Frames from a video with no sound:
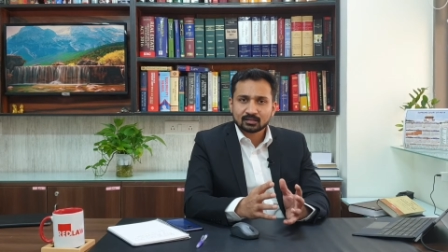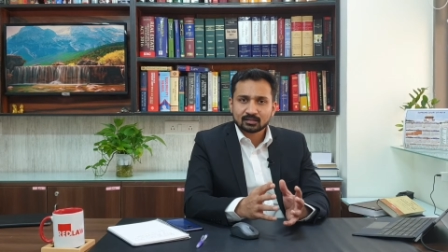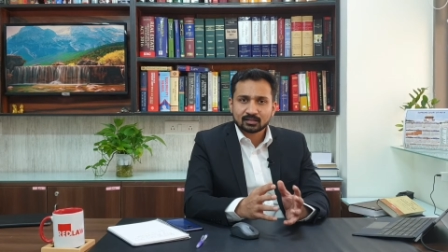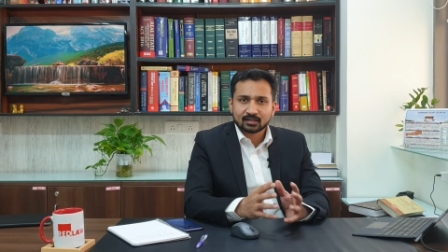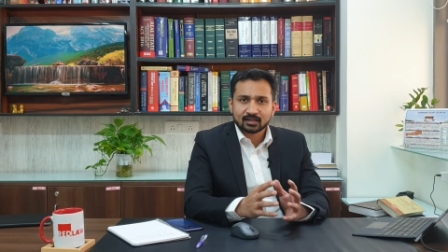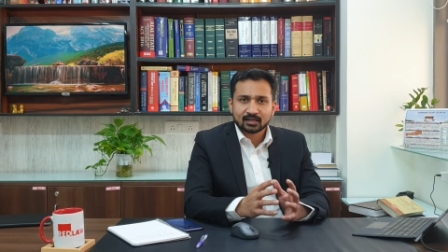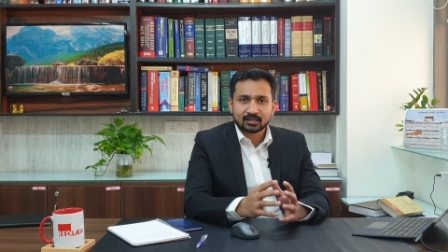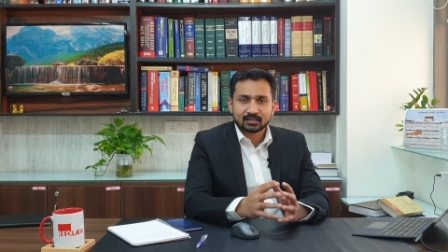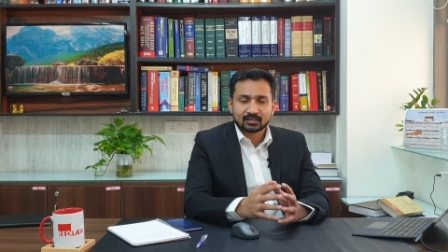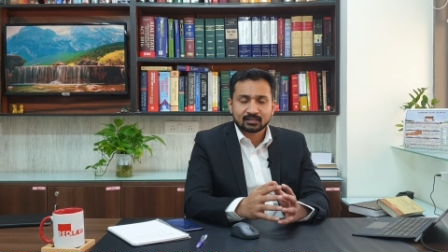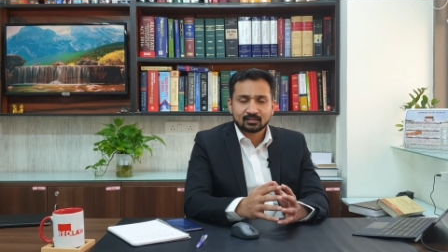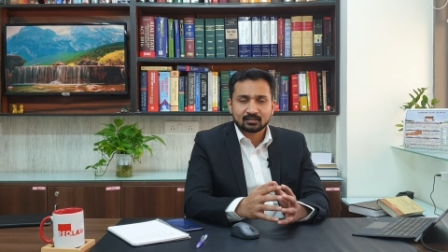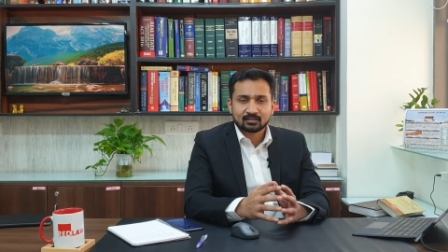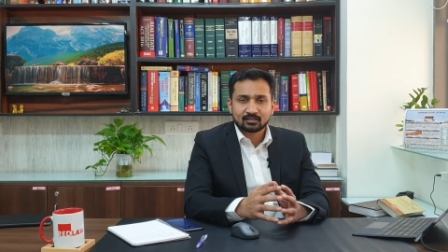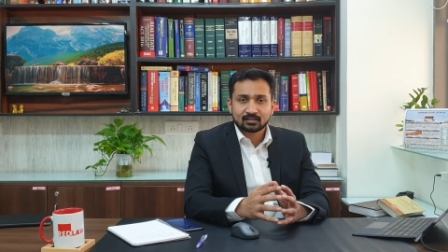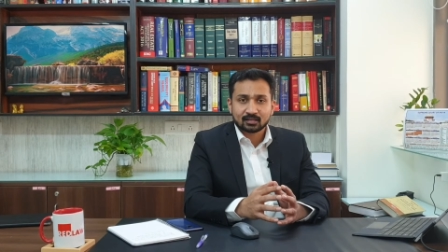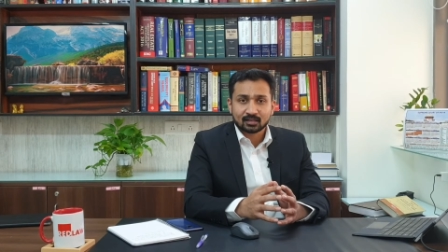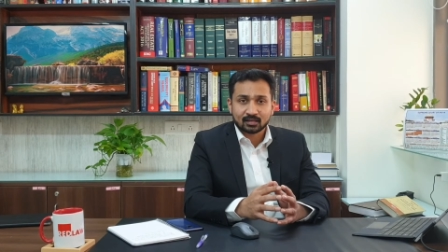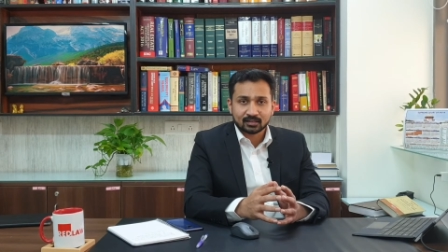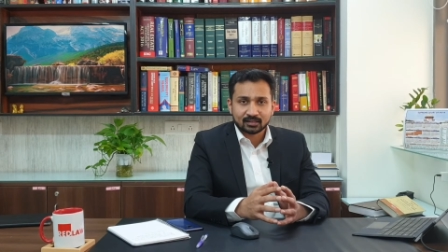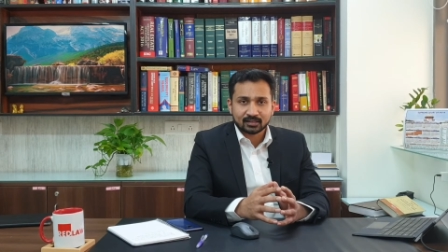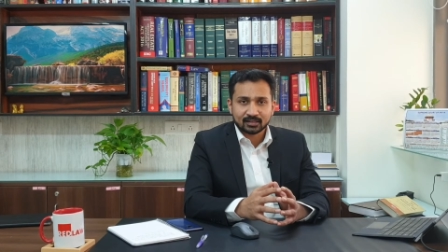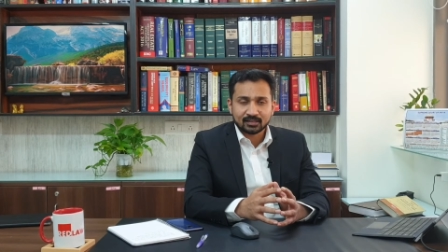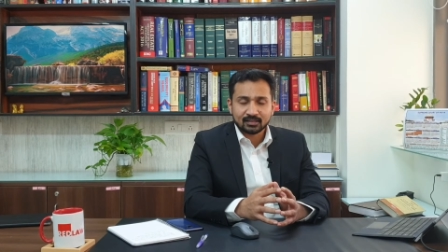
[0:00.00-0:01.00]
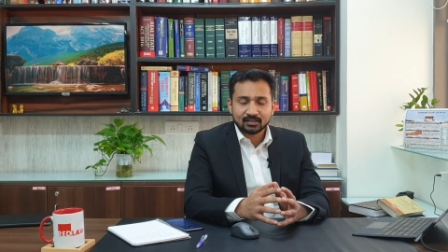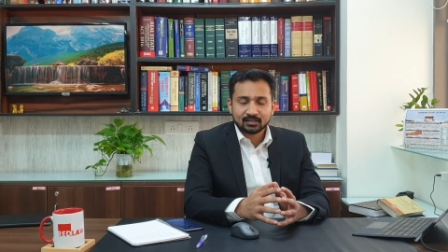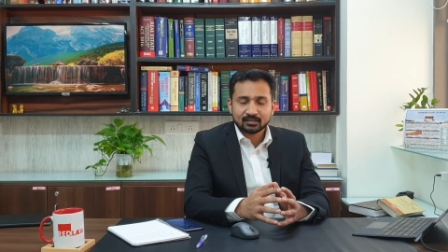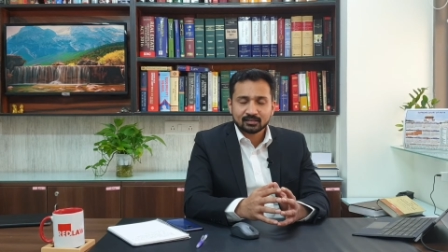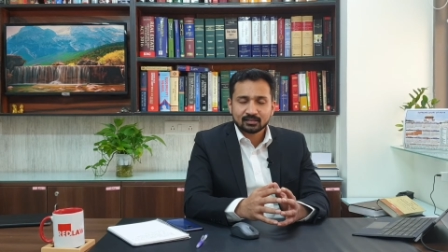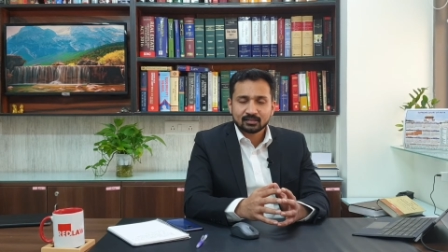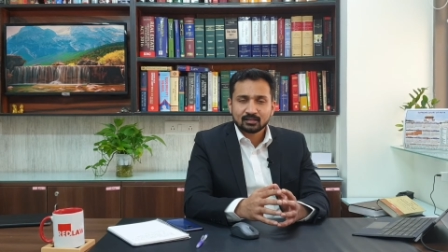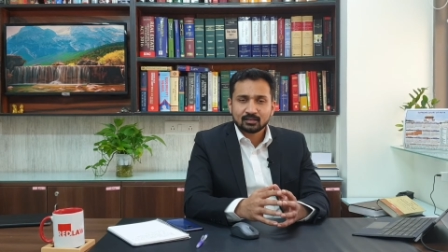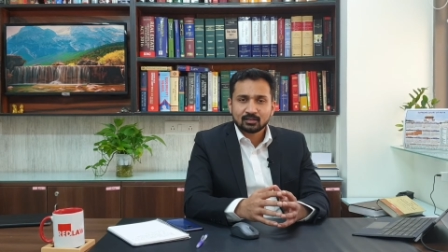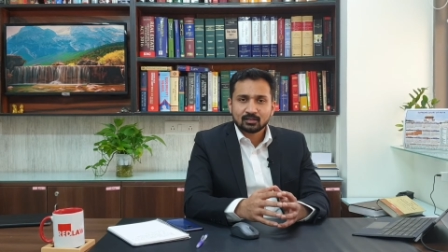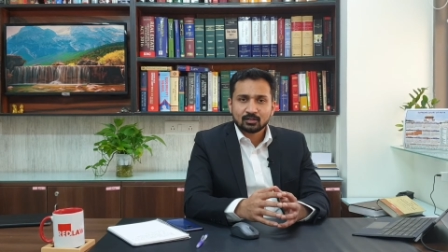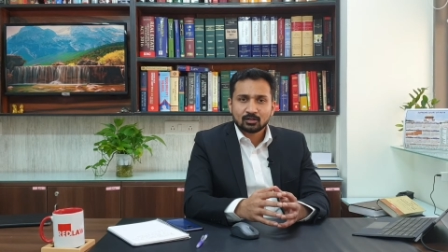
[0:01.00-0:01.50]
threat, threatened
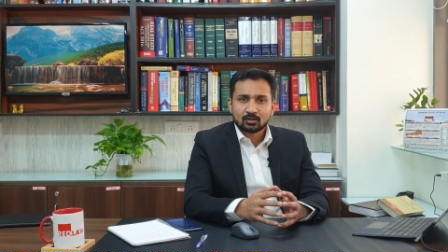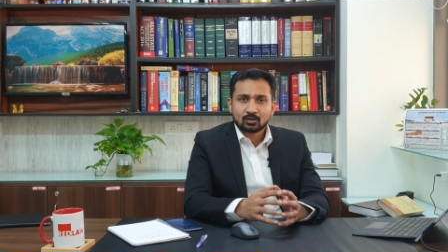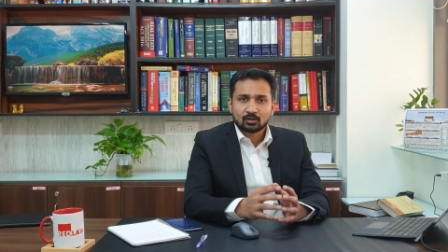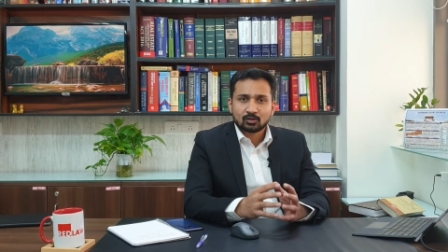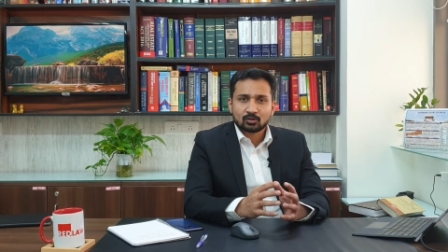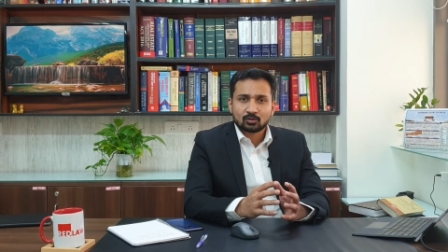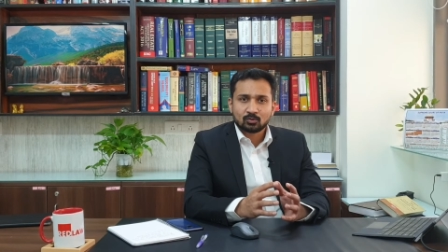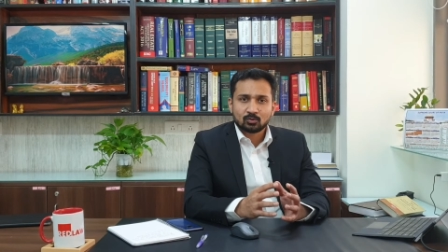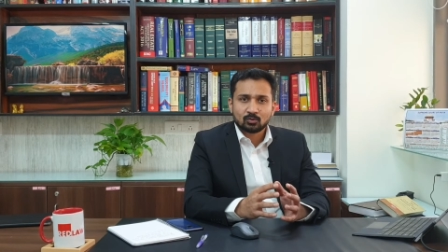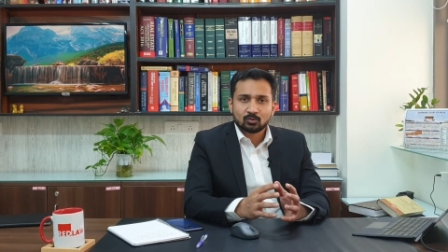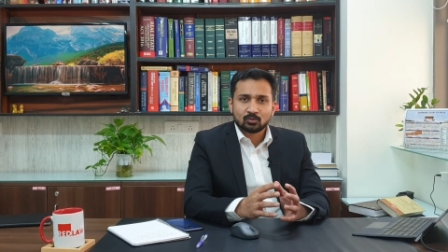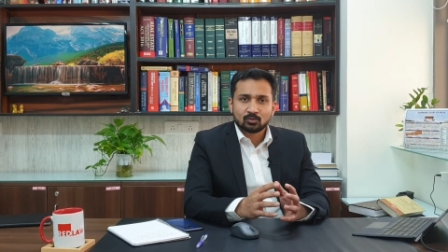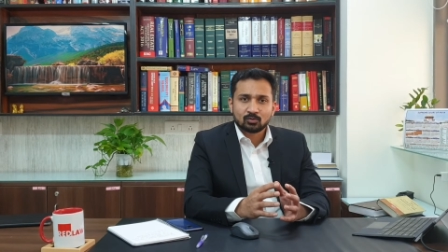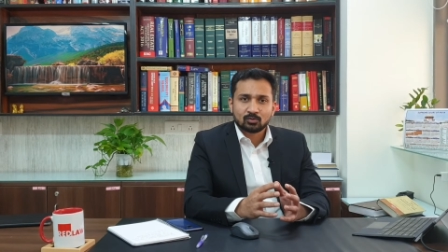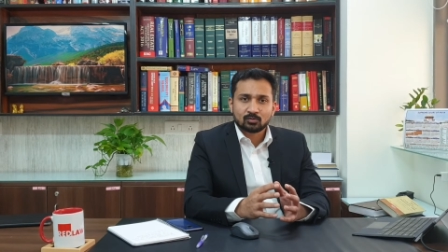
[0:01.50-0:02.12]
to